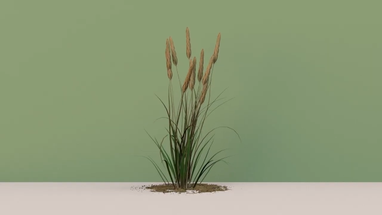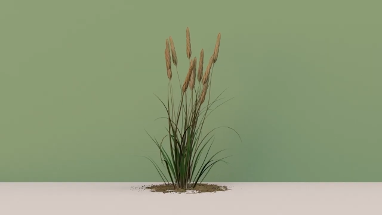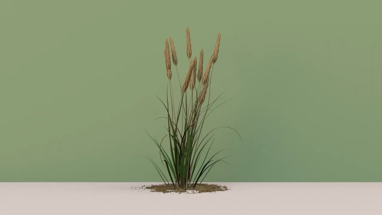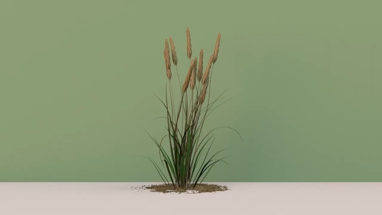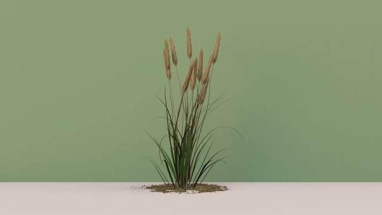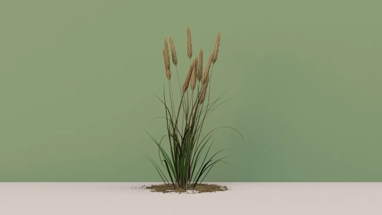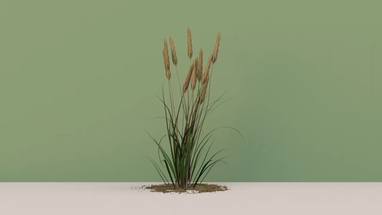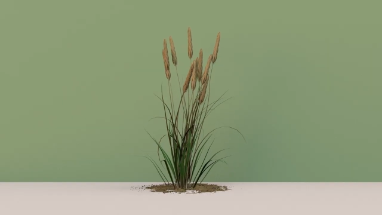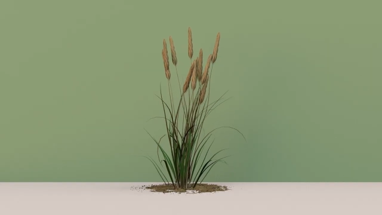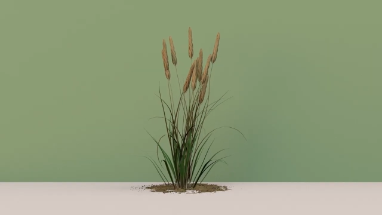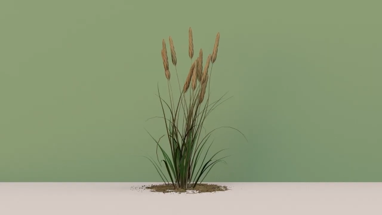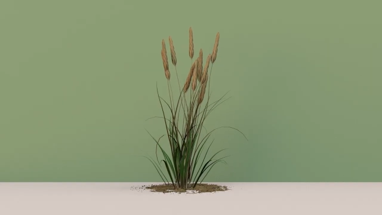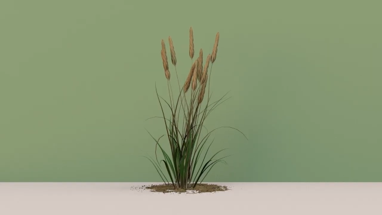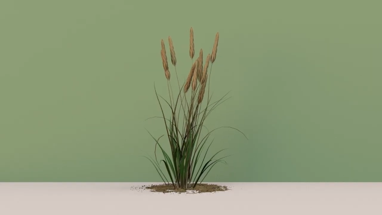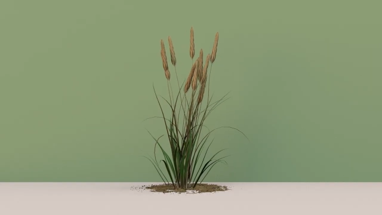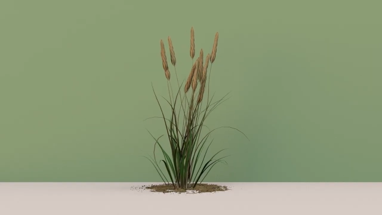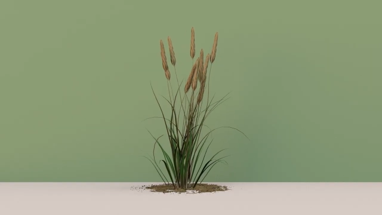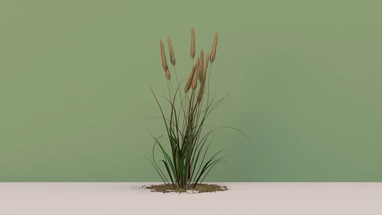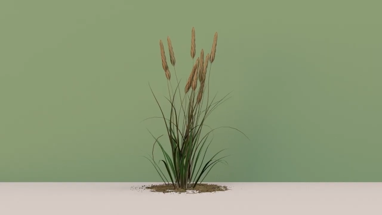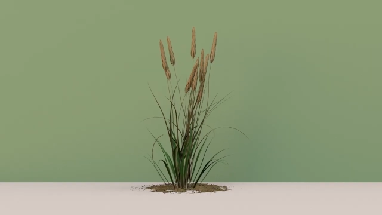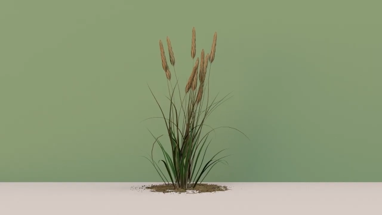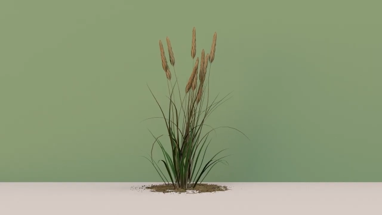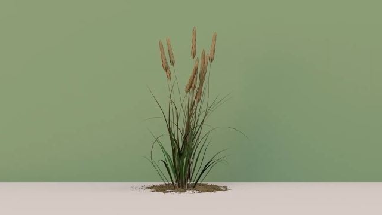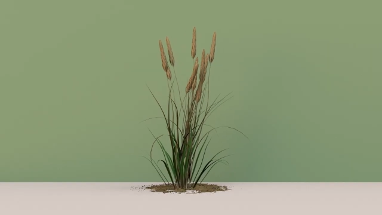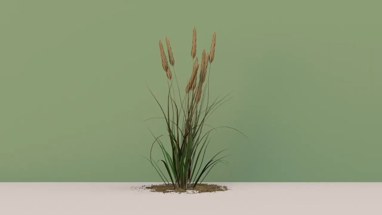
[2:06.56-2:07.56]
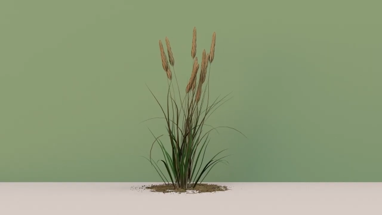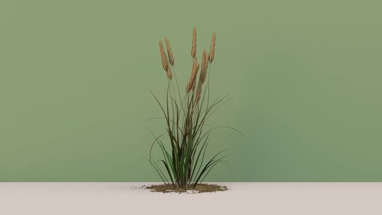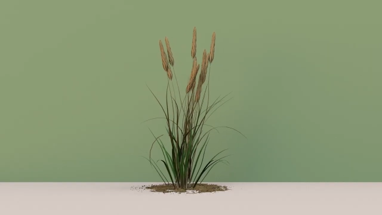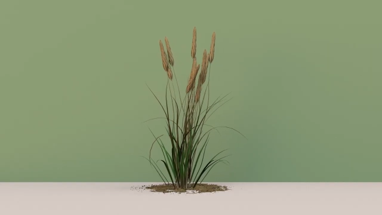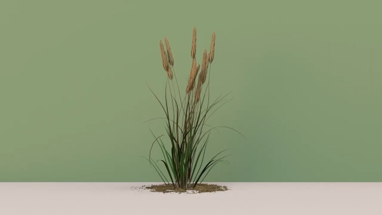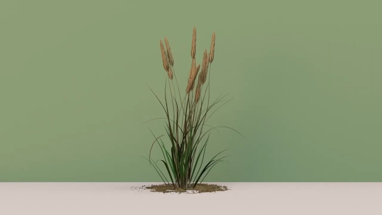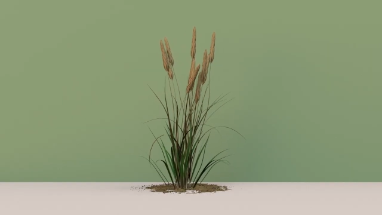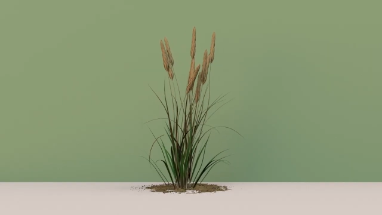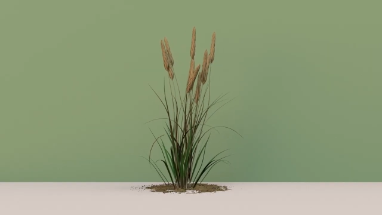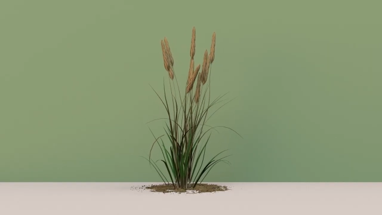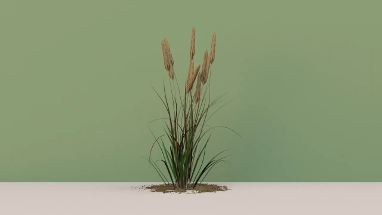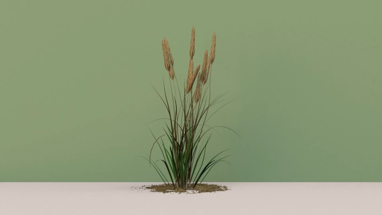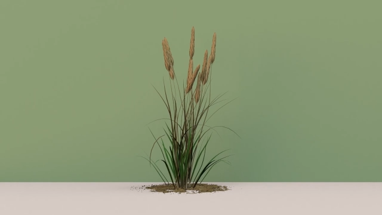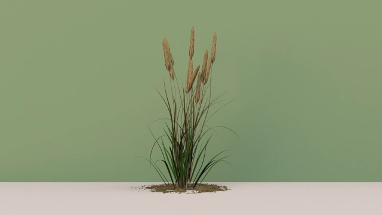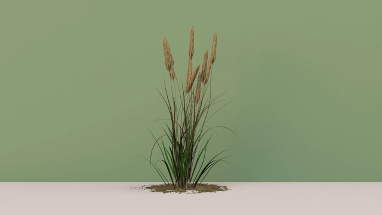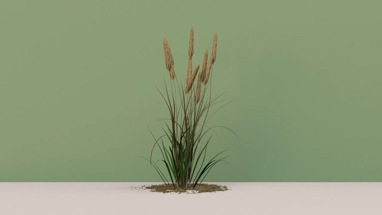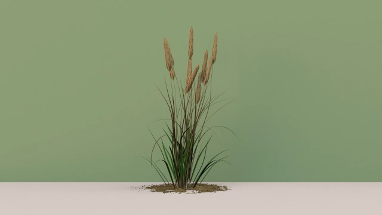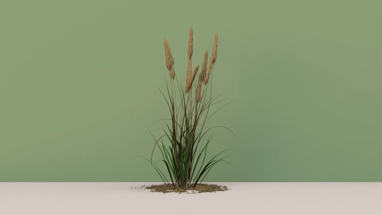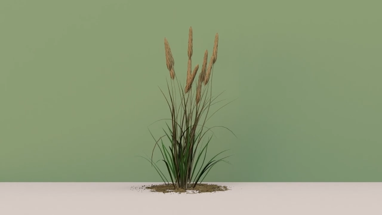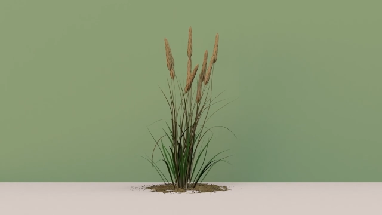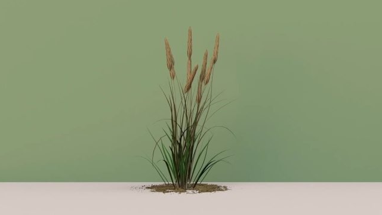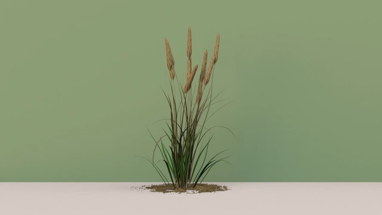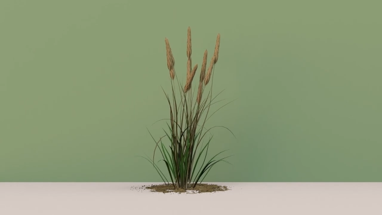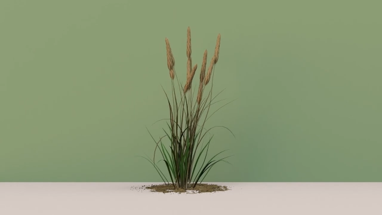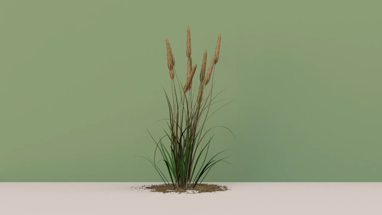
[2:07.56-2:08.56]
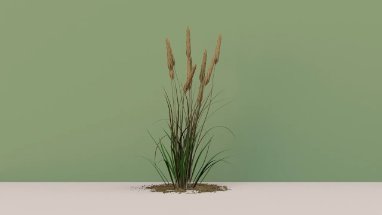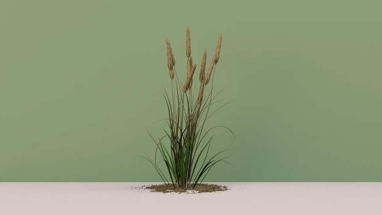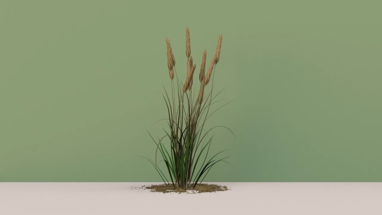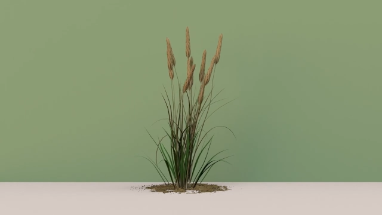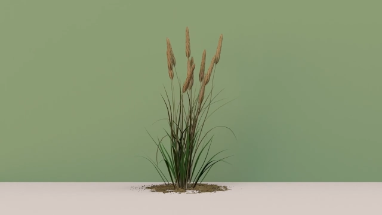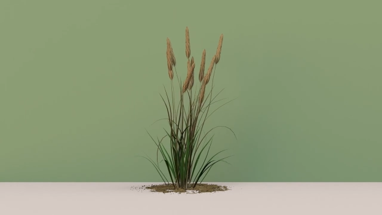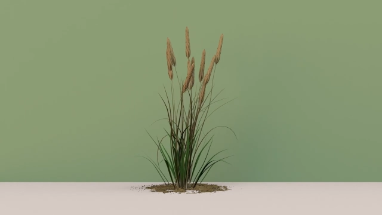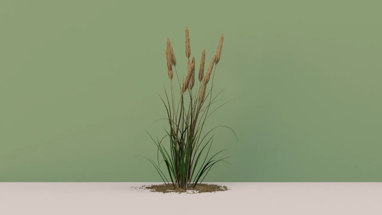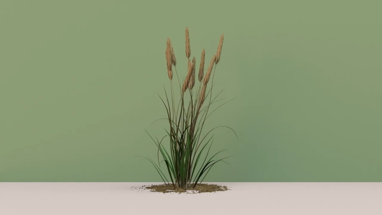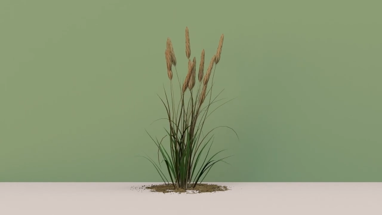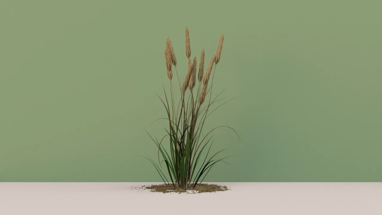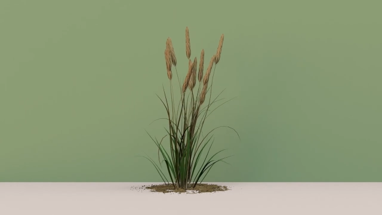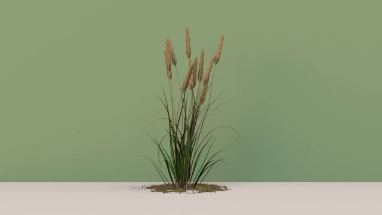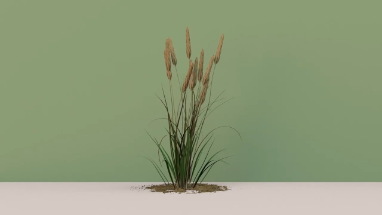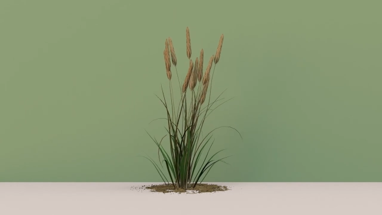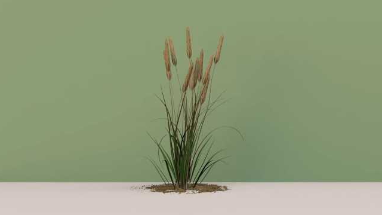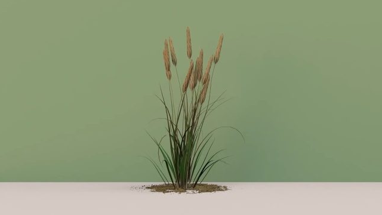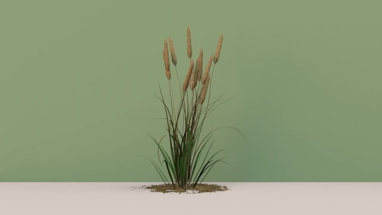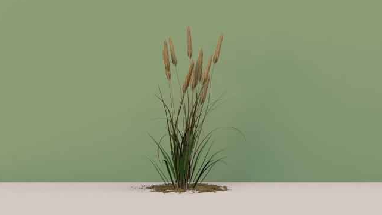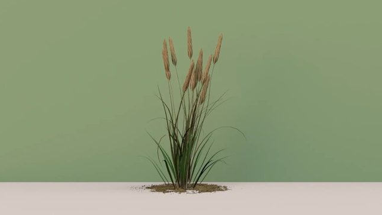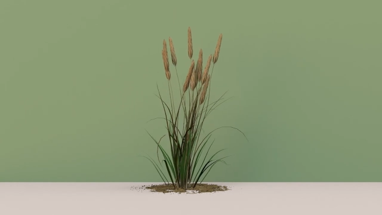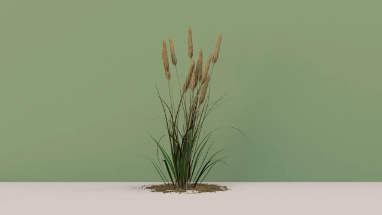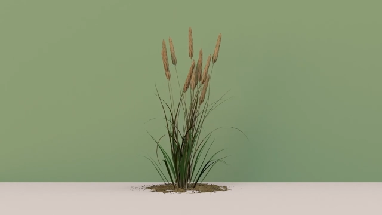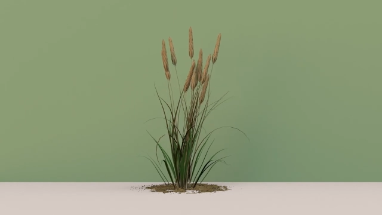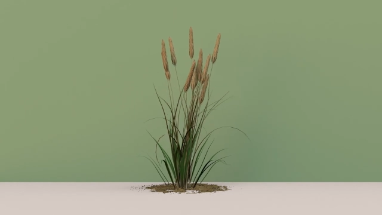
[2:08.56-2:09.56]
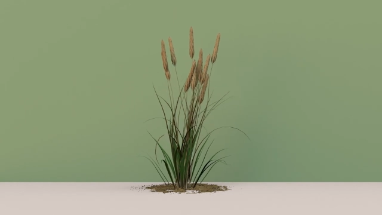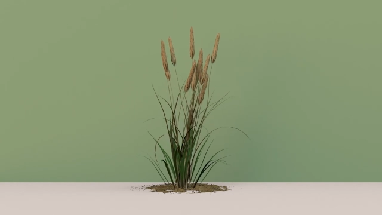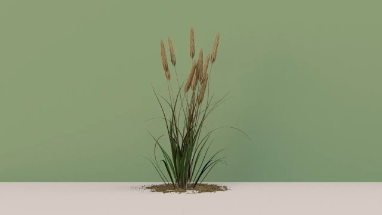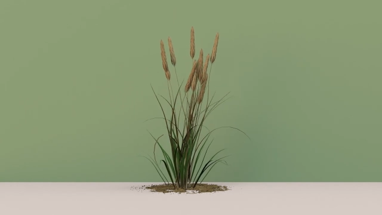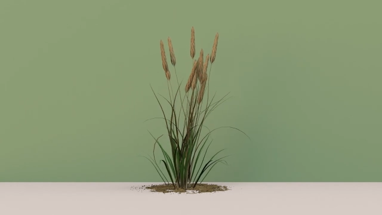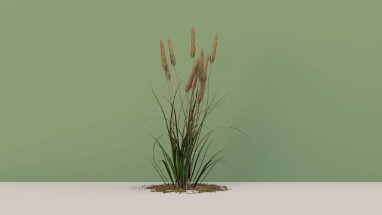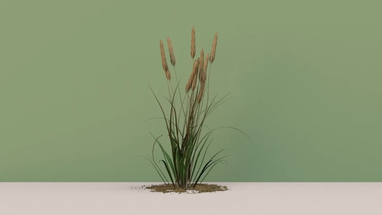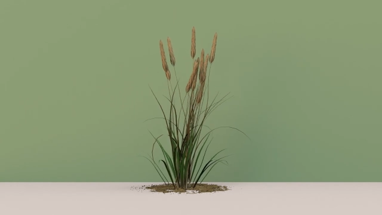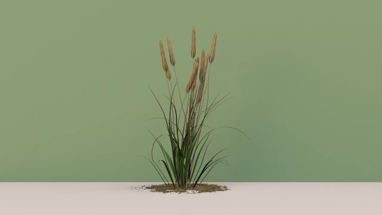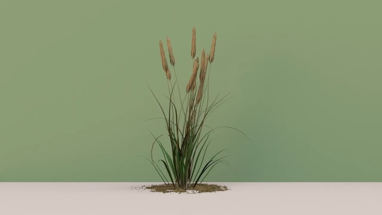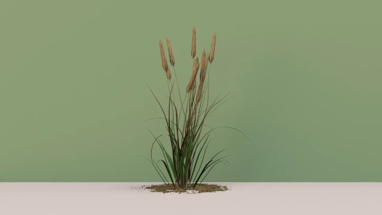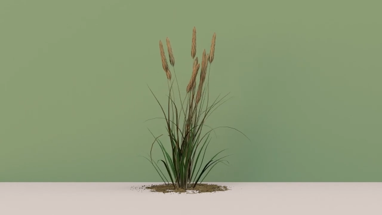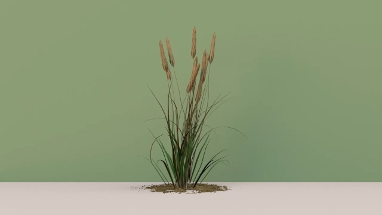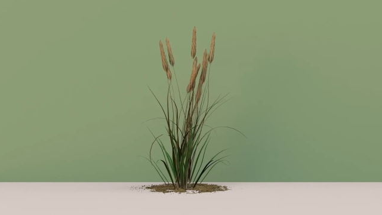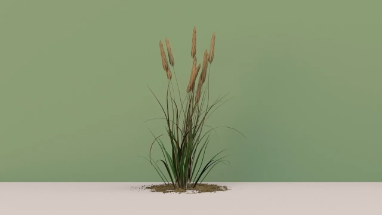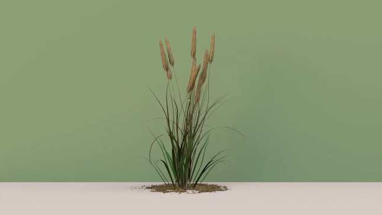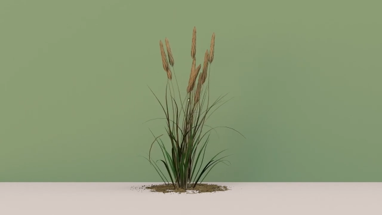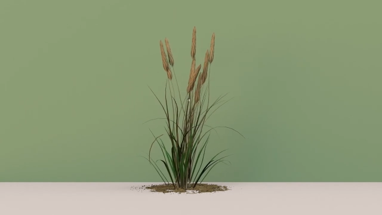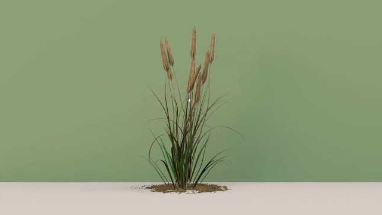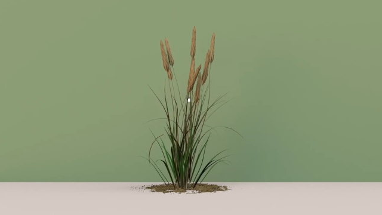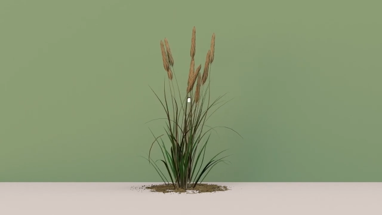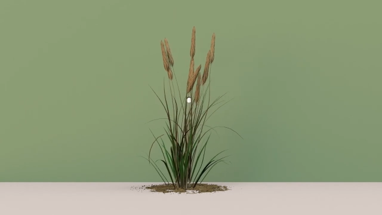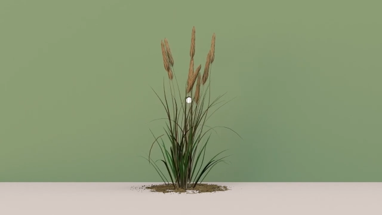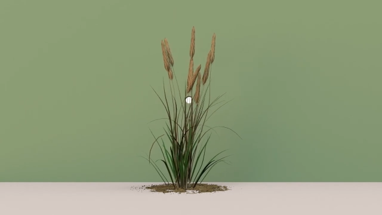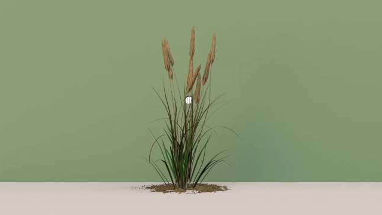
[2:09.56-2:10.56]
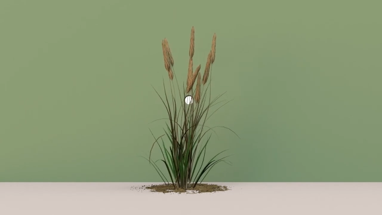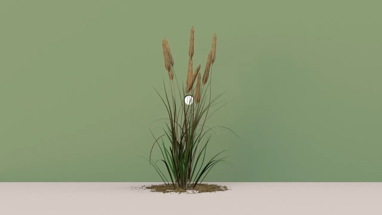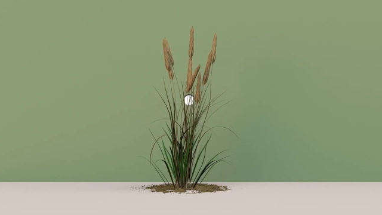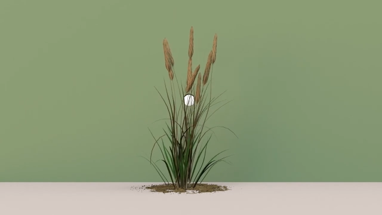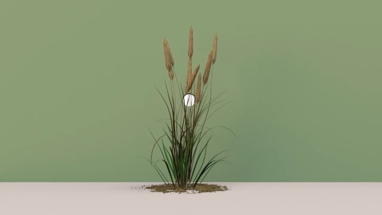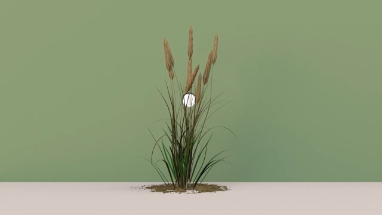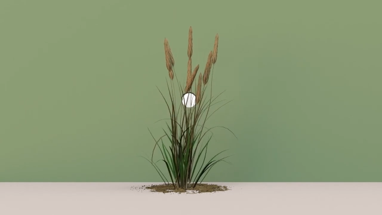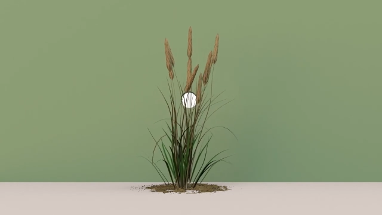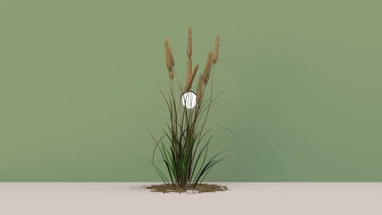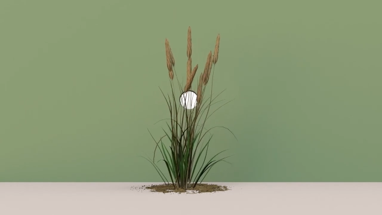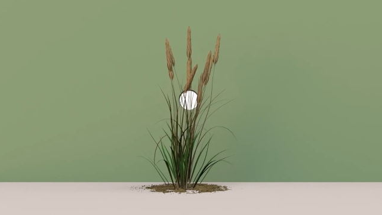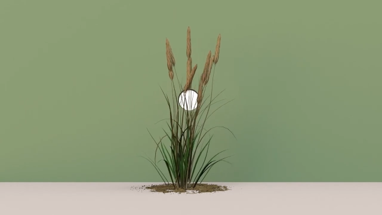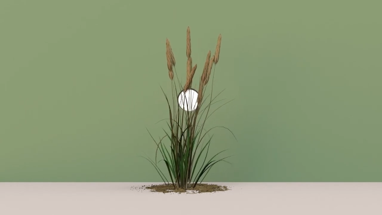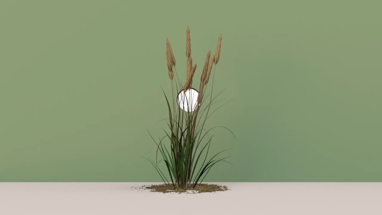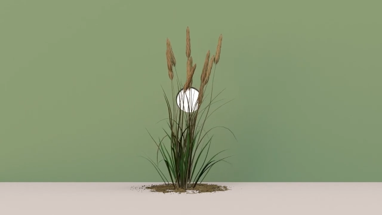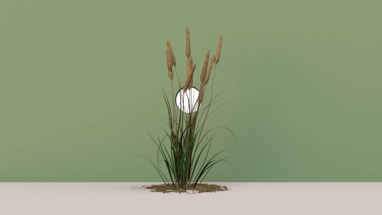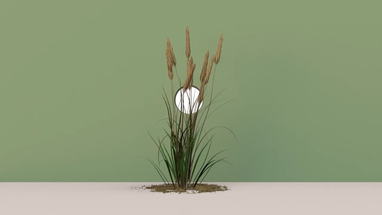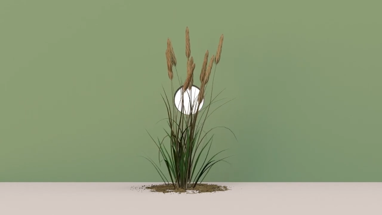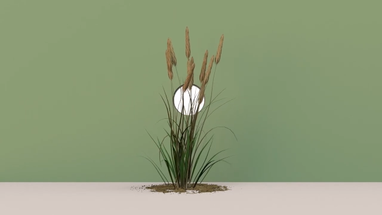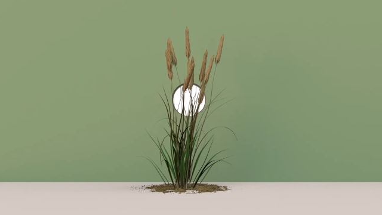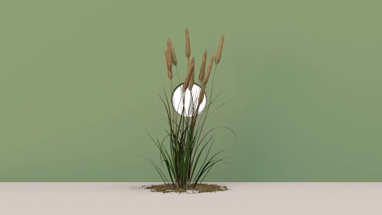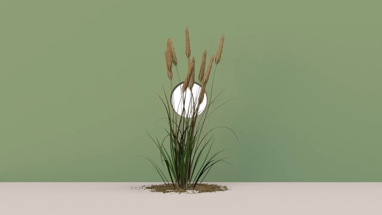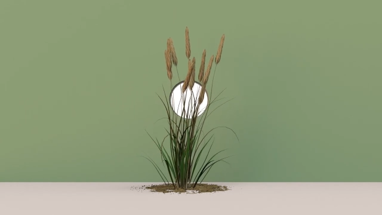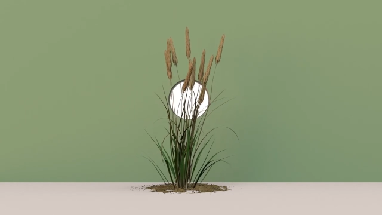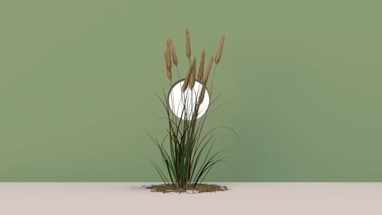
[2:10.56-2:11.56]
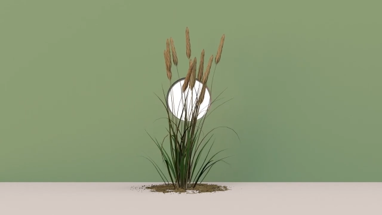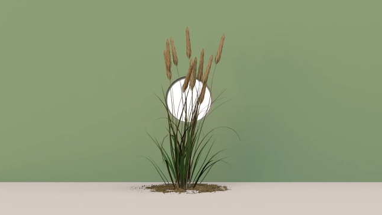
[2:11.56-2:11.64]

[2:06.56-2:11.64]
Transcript: (no speaker visible)